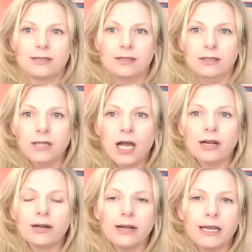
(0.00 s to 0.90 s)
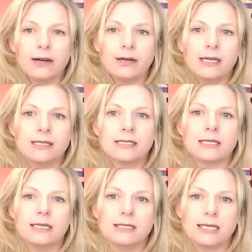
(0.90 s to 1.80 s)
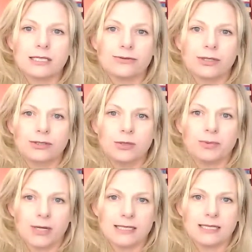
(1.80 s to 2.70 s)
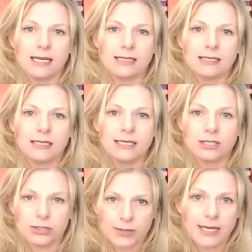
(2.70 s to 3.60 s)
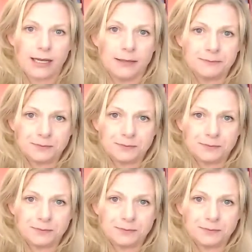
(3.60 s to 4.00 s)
Lochner era's industrial due process is striking.